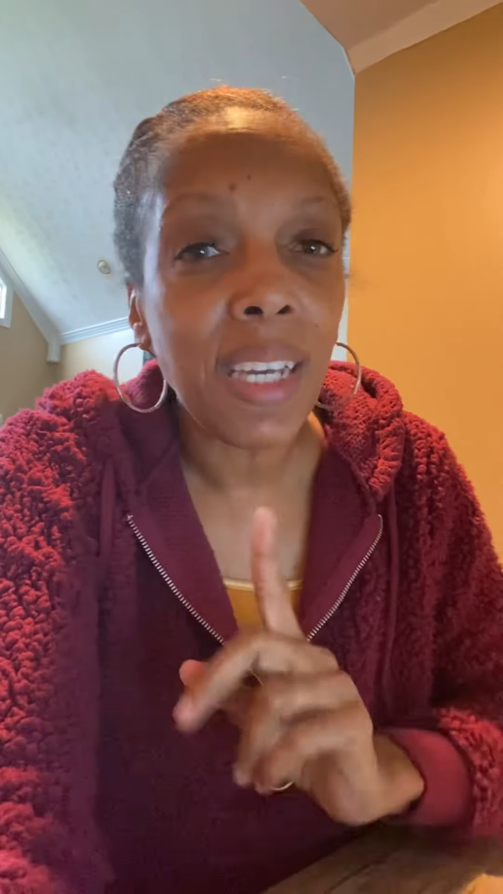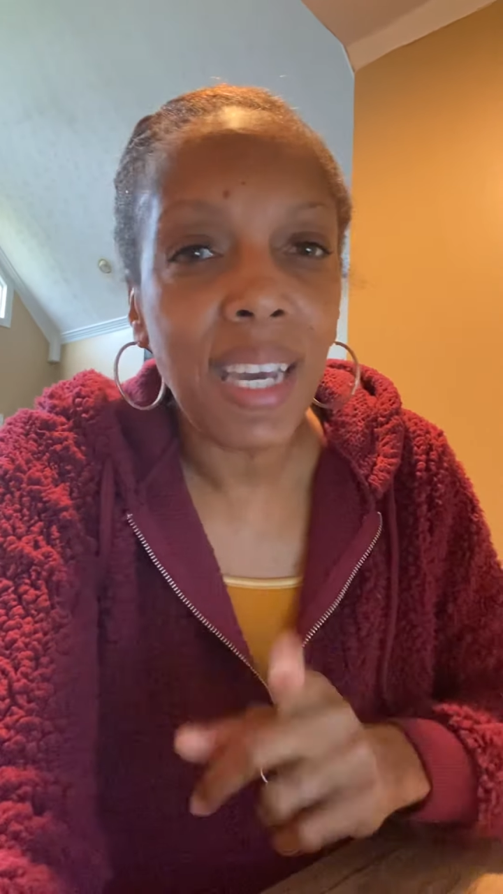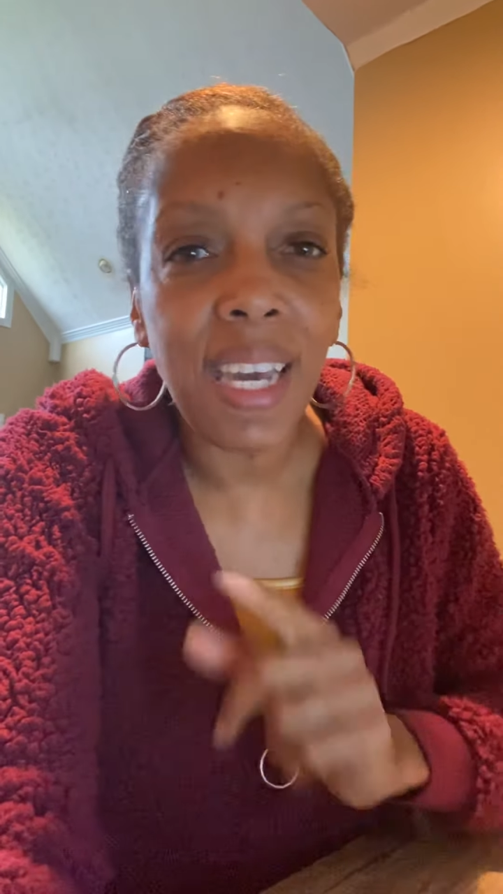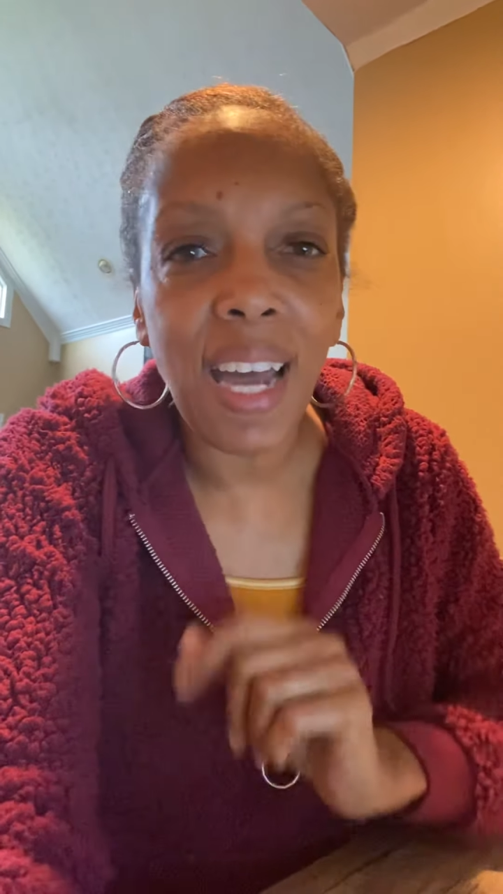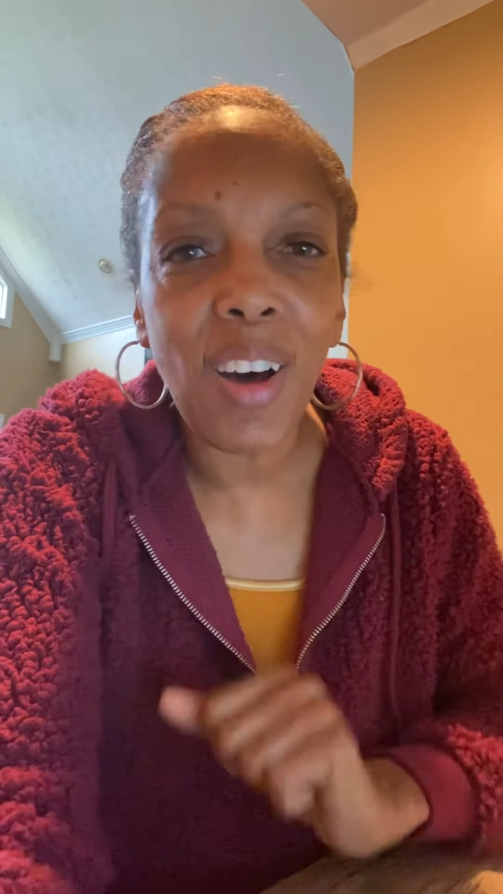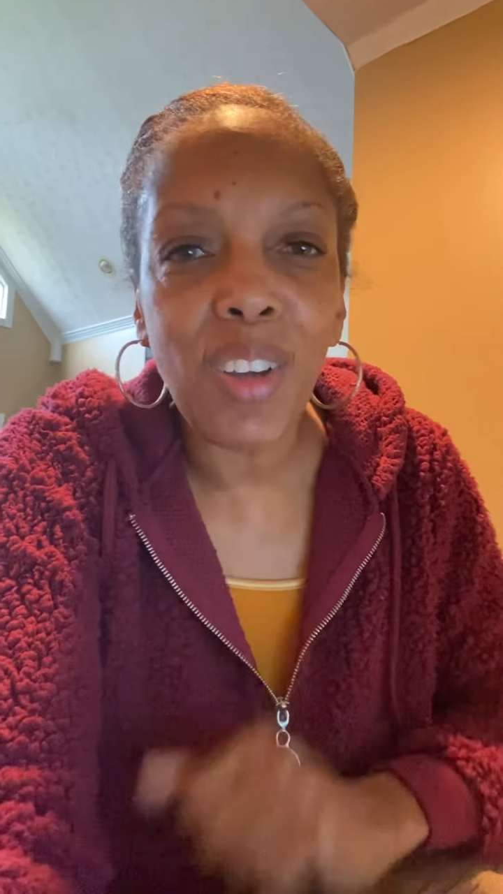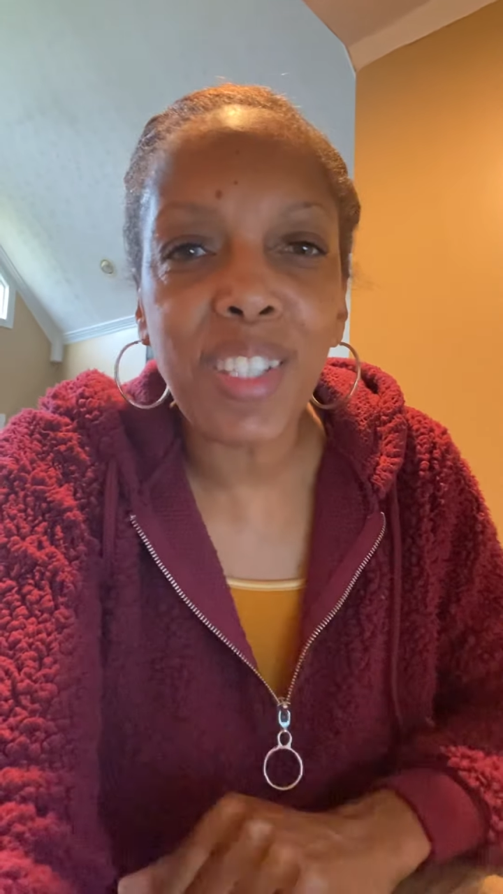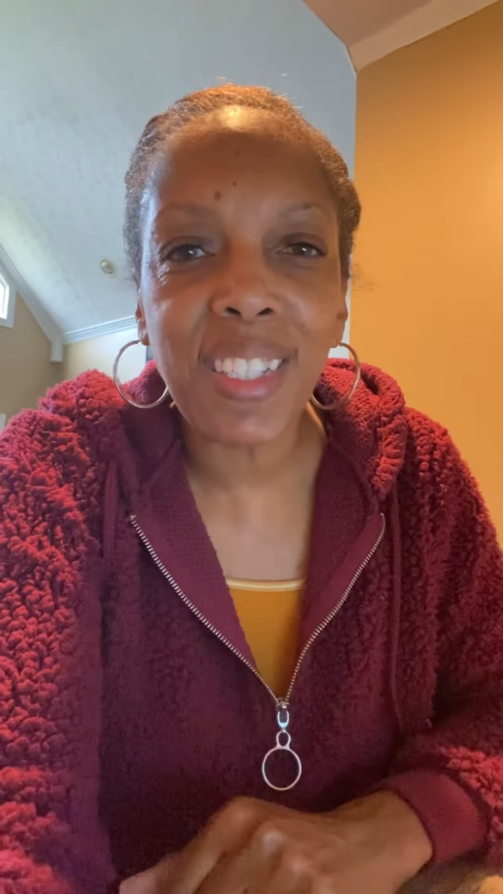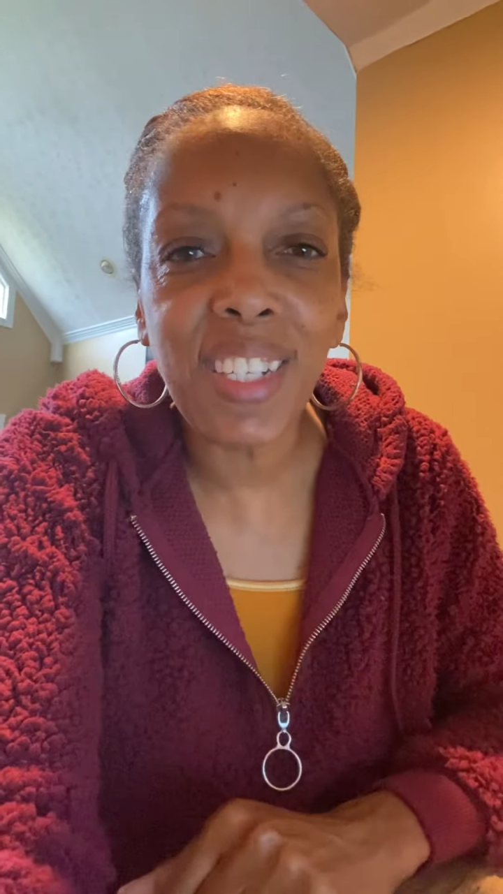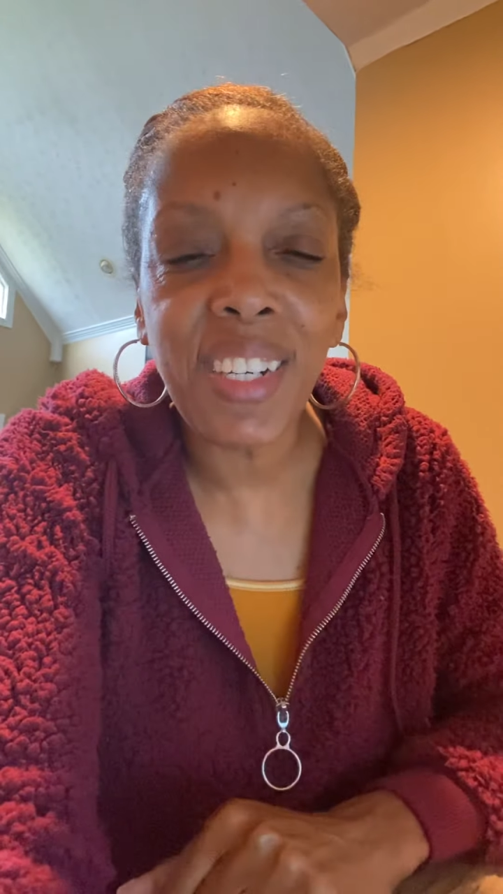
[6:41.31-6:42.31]
and I'll
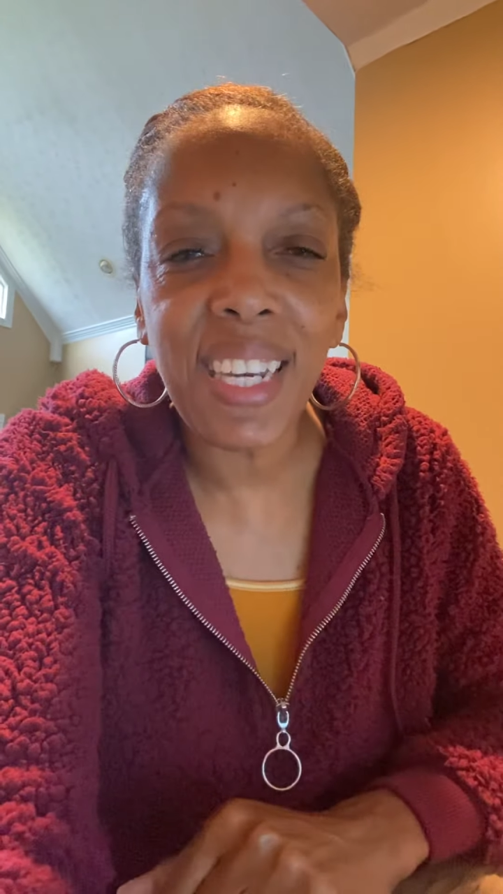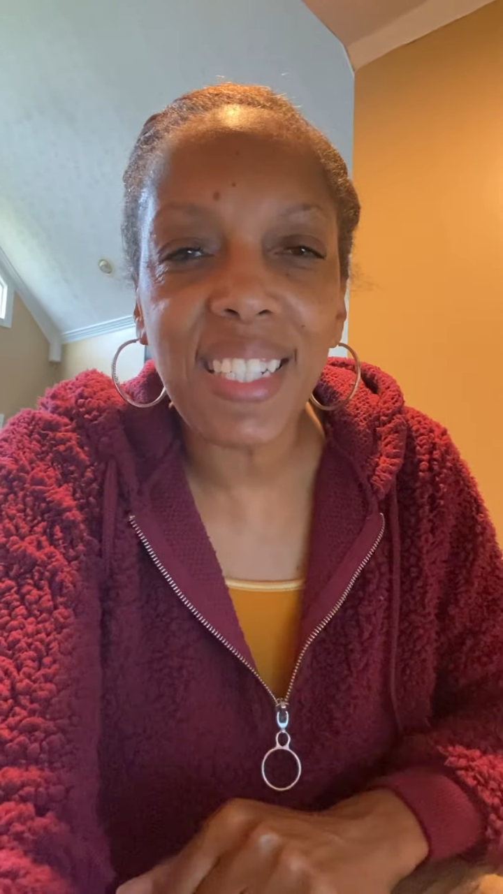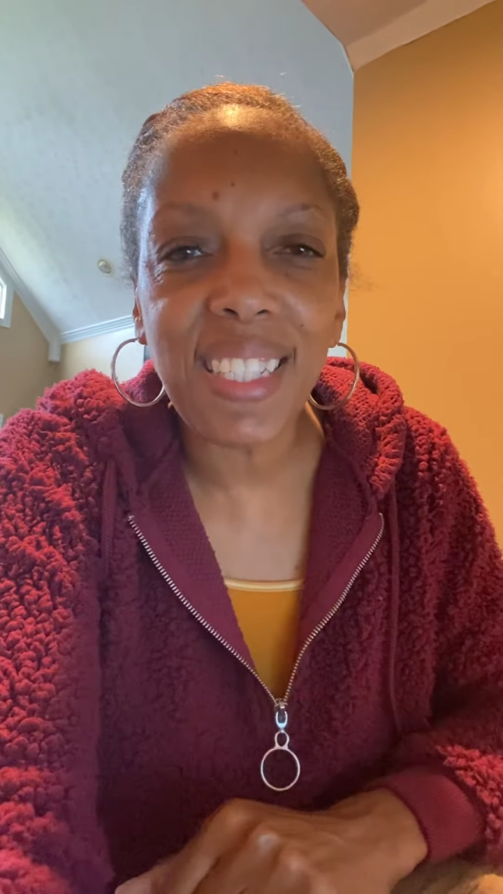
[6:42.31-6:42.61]
see you next